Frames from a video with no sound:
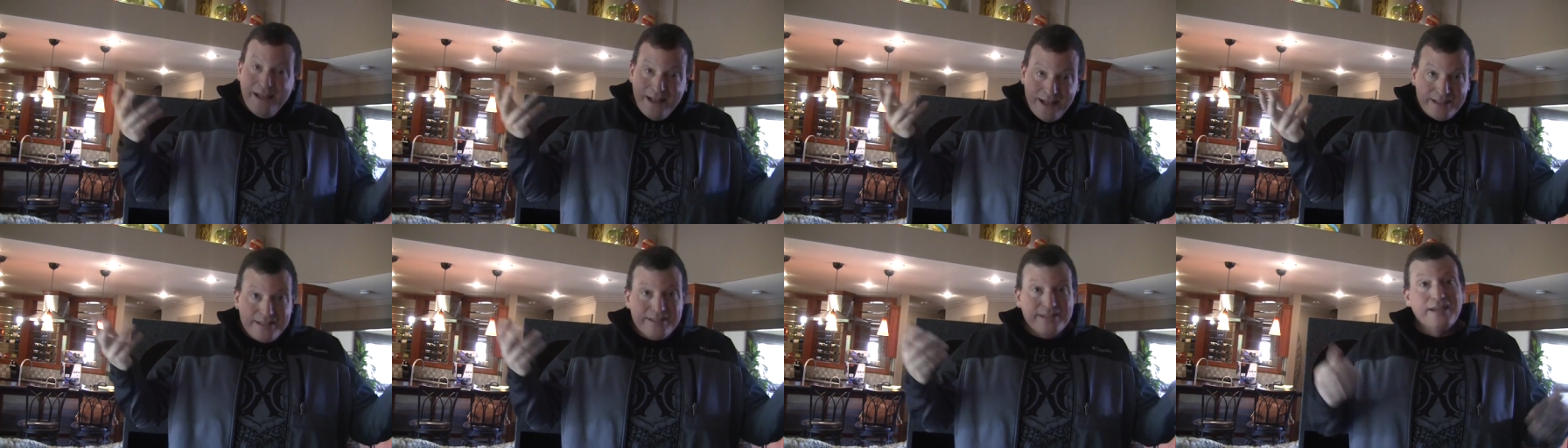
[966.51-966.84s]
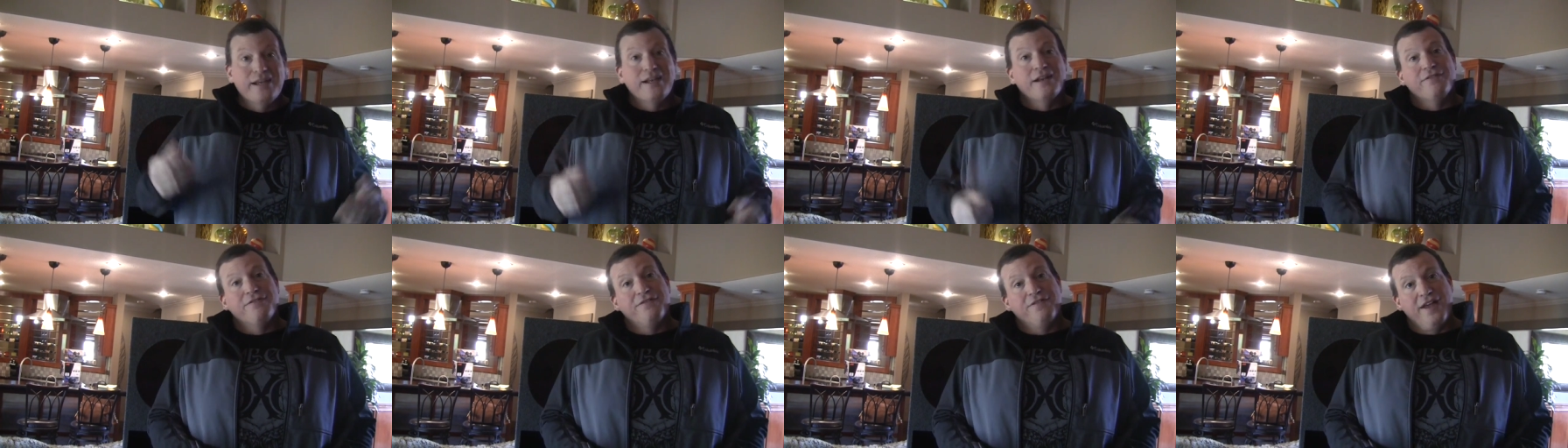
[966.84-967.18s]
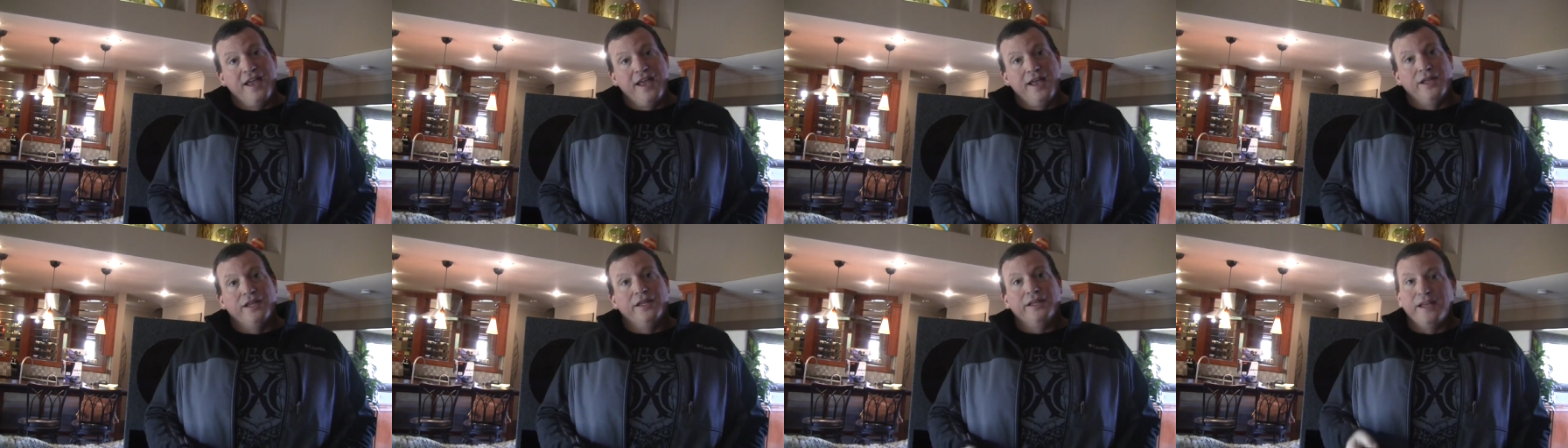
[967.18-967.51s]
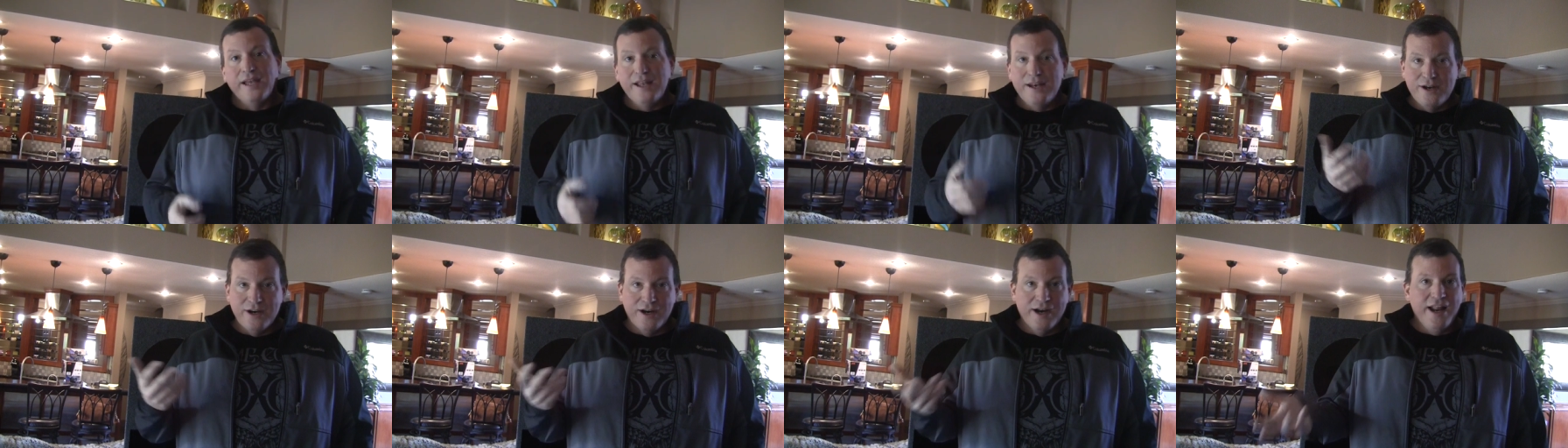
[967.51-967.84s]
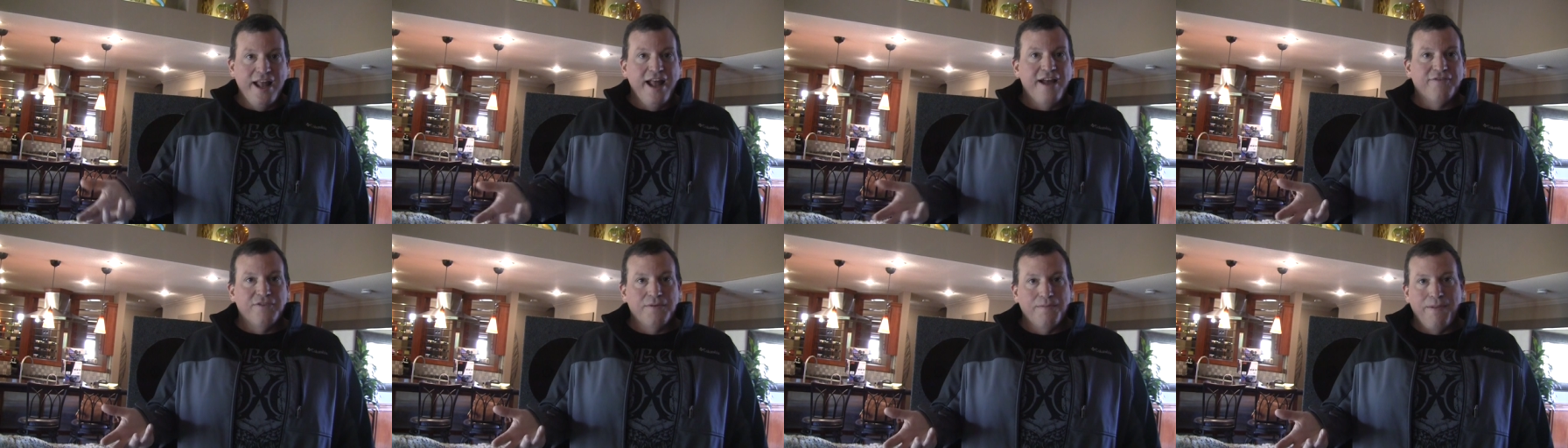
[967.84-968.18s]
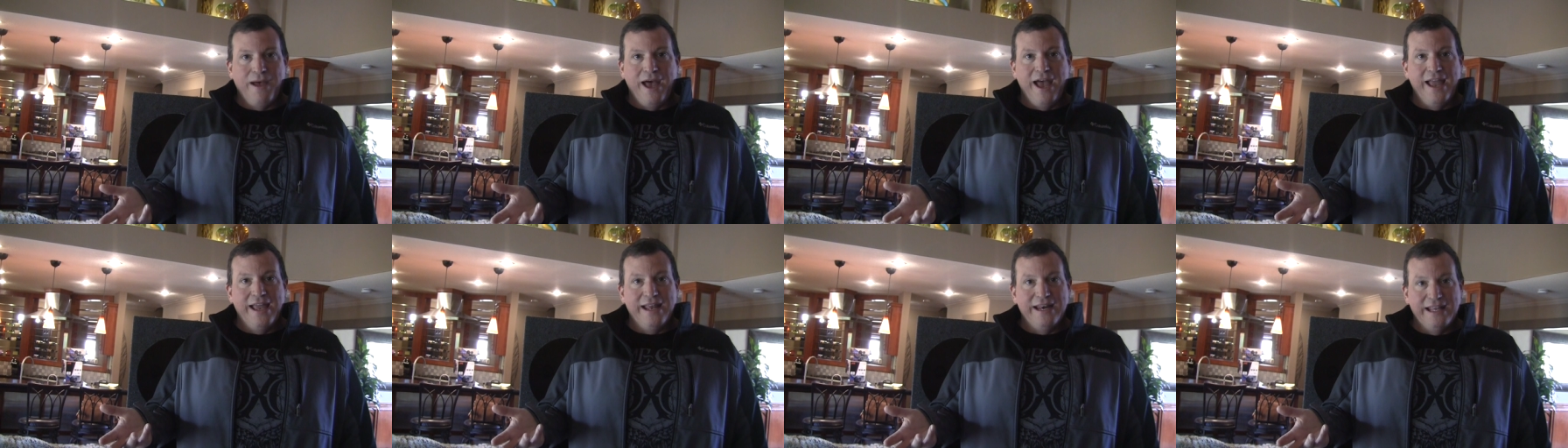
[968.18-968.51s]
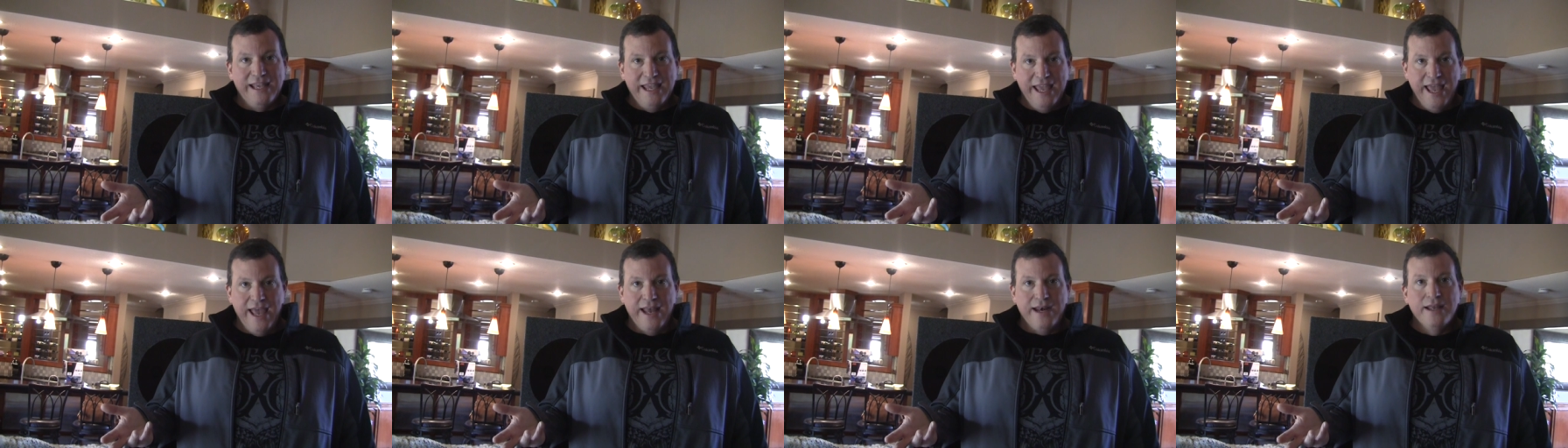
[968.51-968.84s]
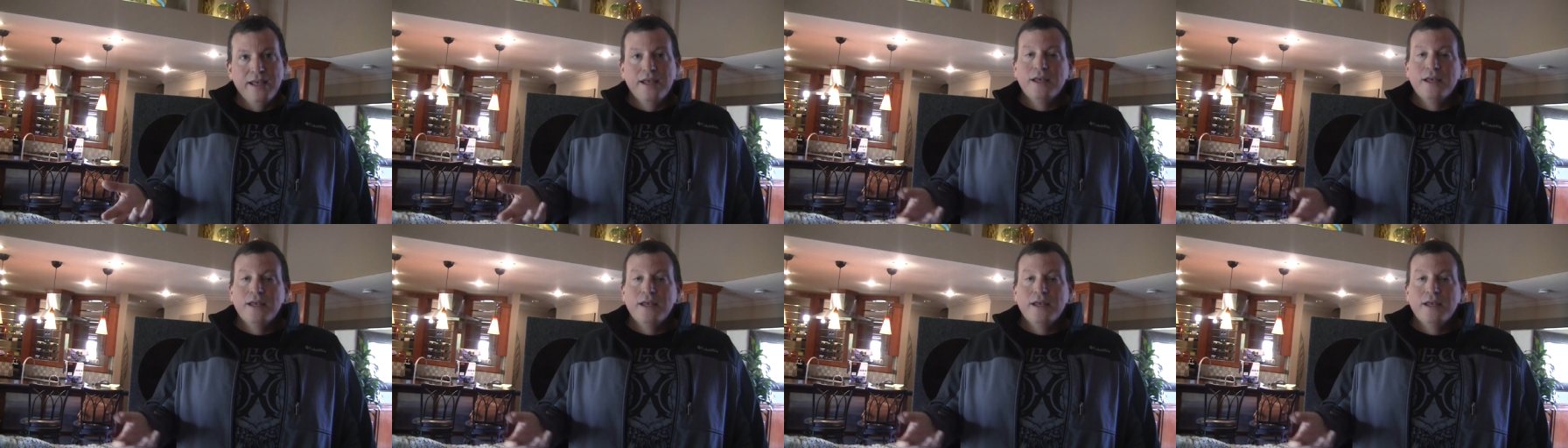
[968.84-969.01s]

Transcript: it's gonna fail, and you're gonna have to buy it again.